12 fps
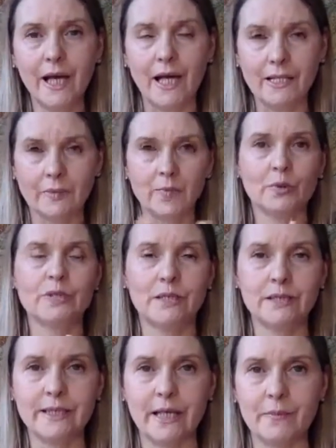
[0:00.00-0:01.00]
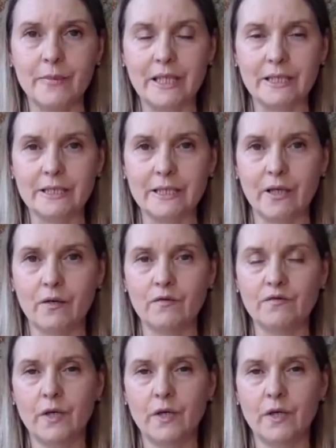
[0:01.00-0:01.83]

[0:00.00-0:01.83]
as opposed to the ceremony itself.